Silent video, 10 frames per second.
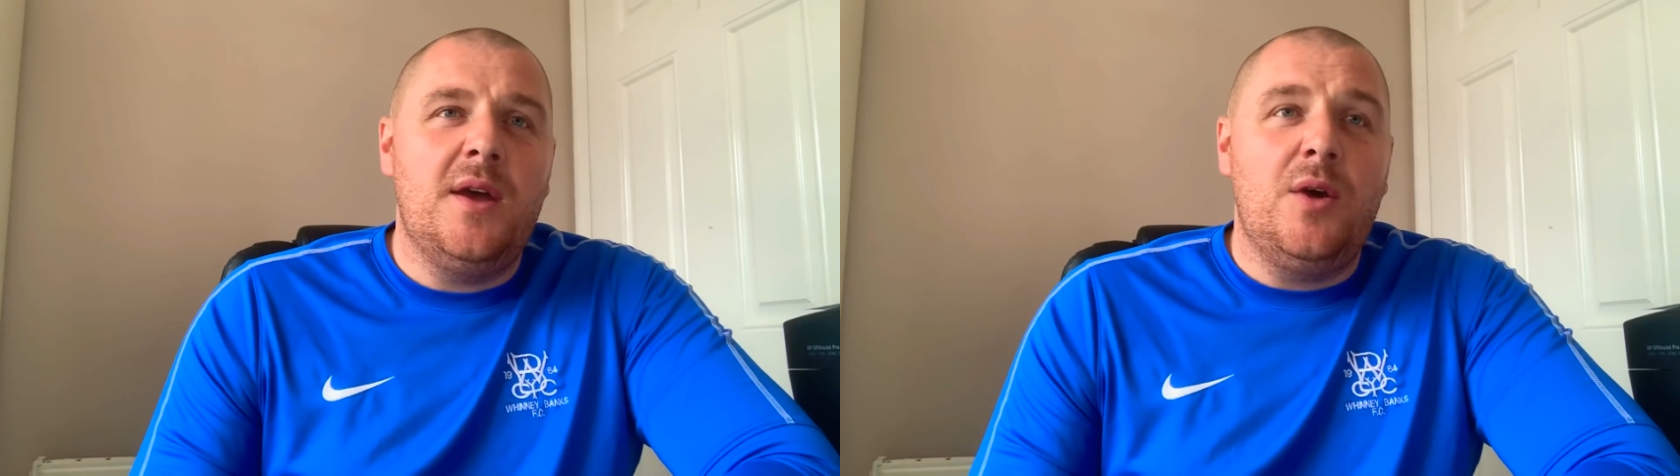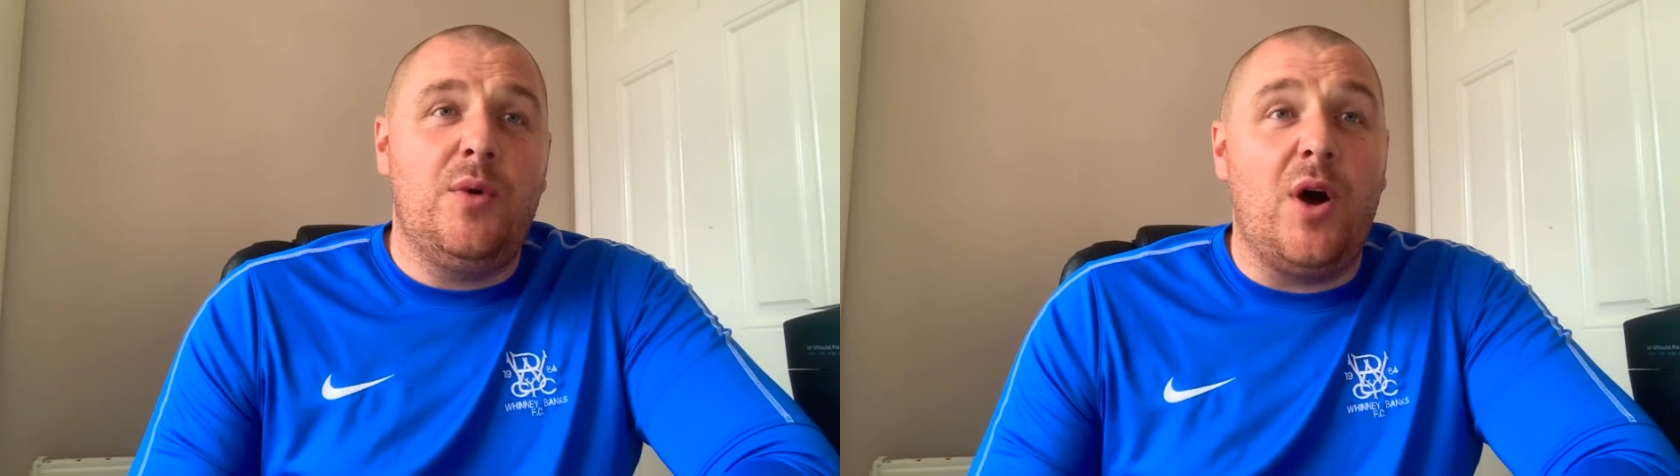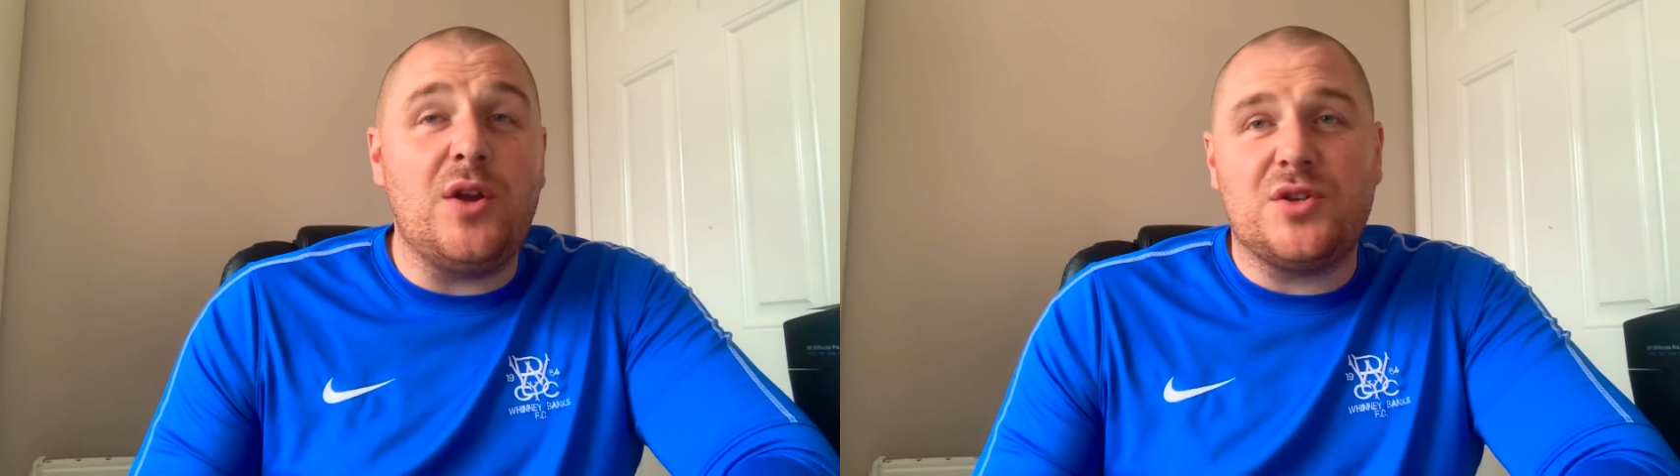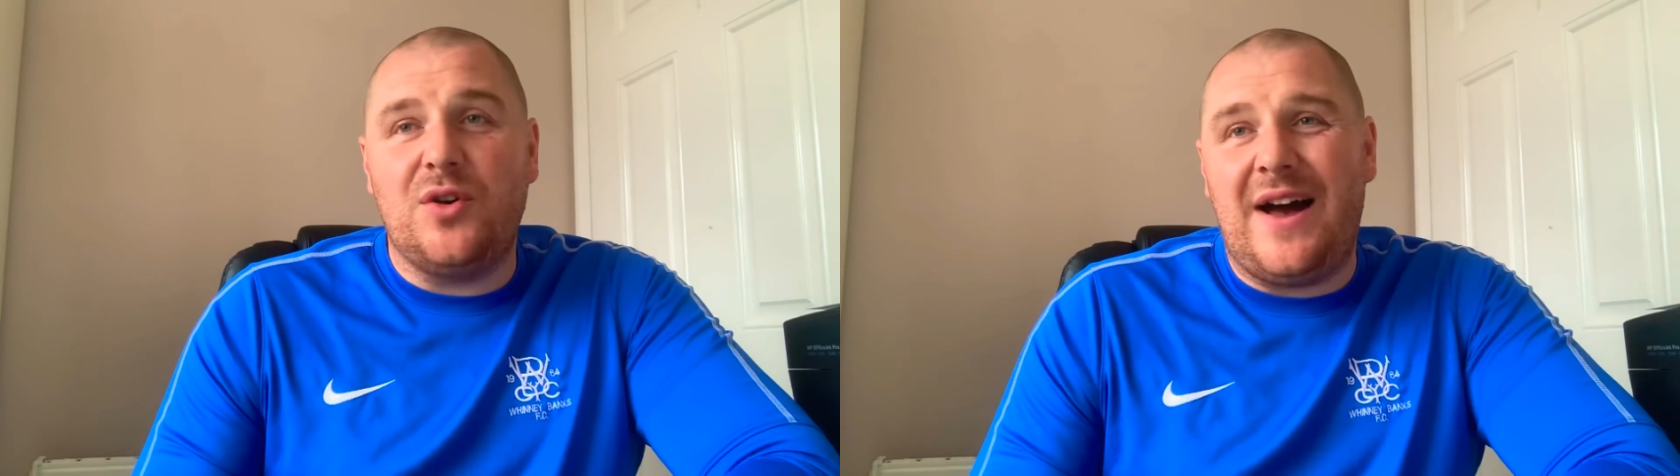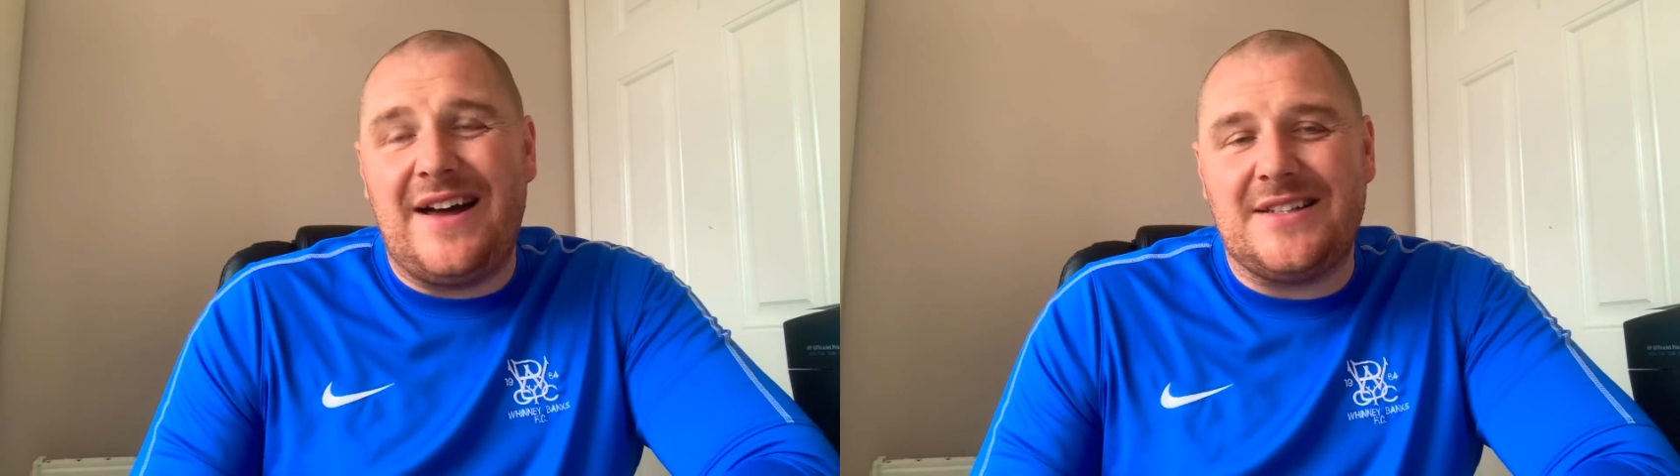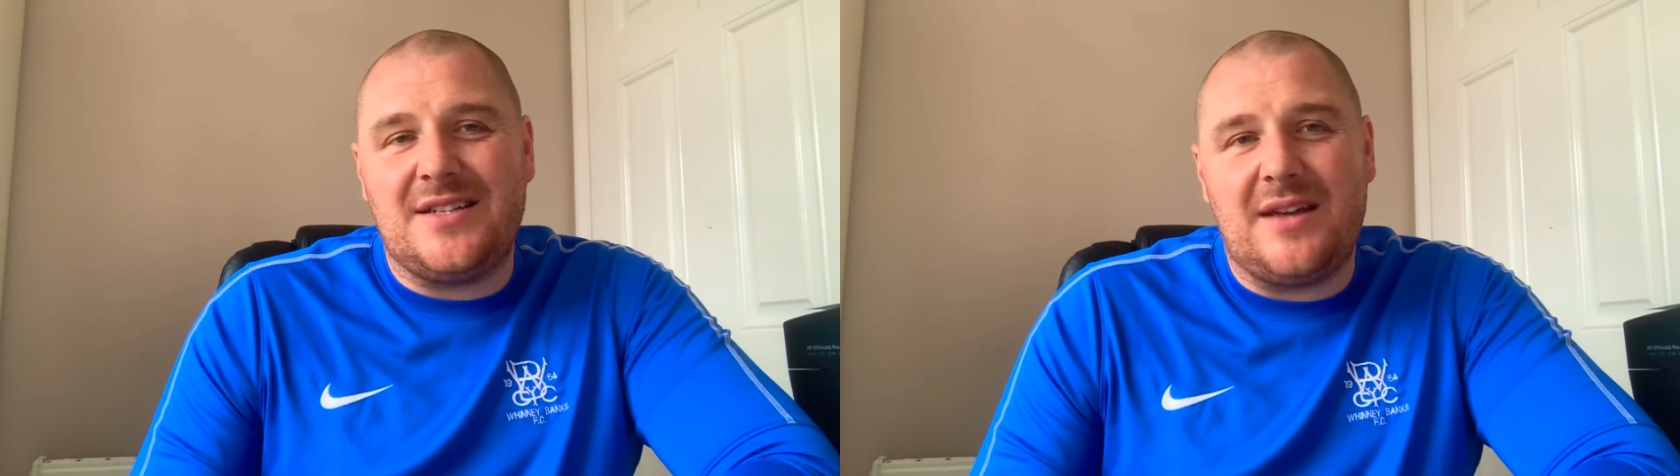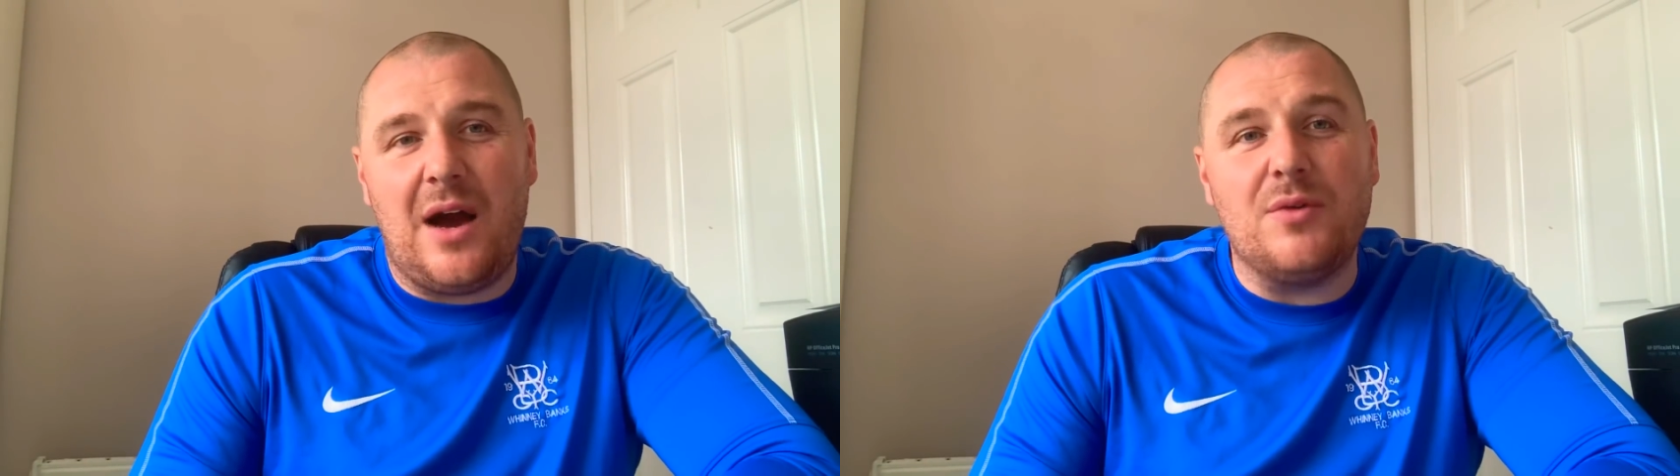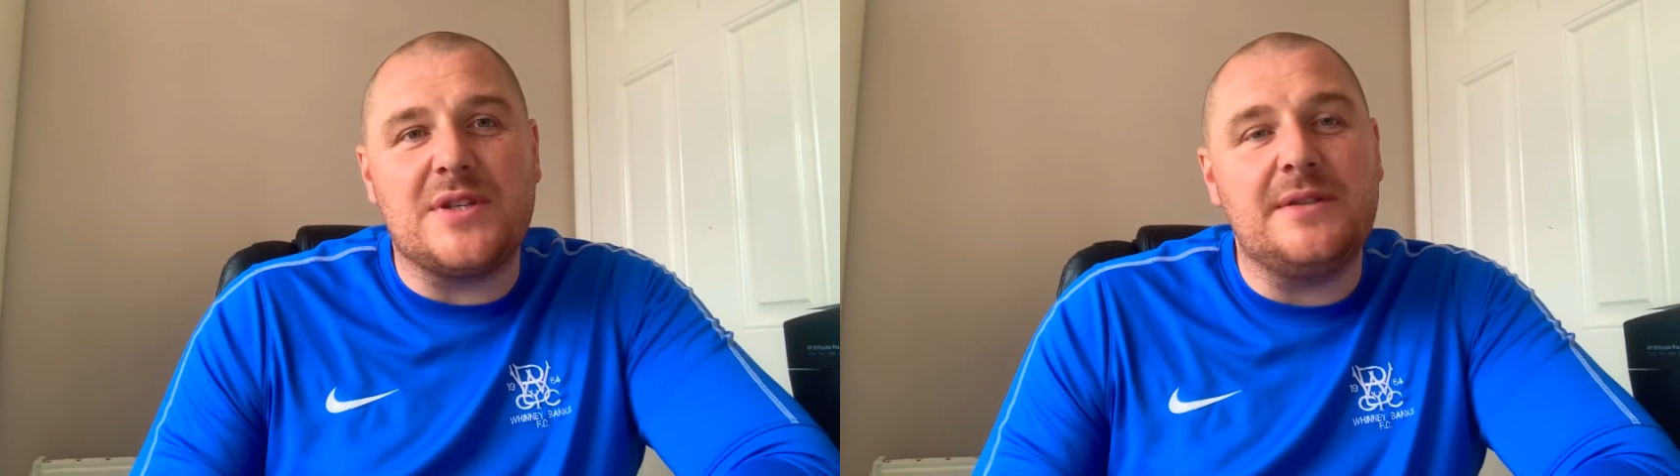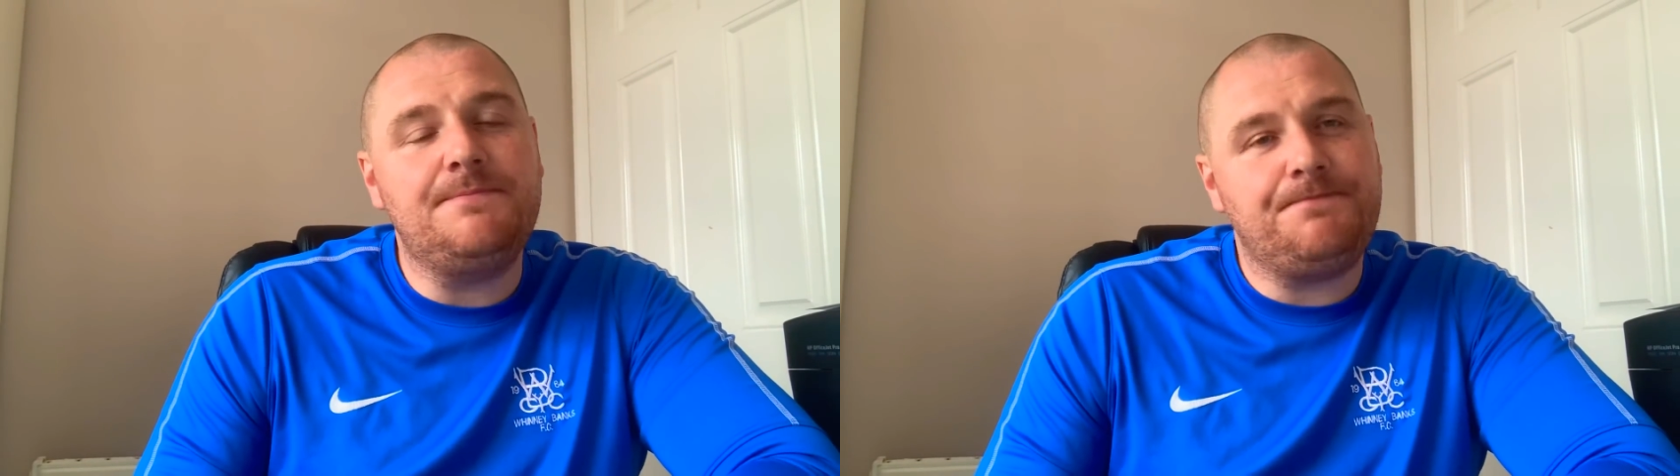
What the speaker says: we also had housing,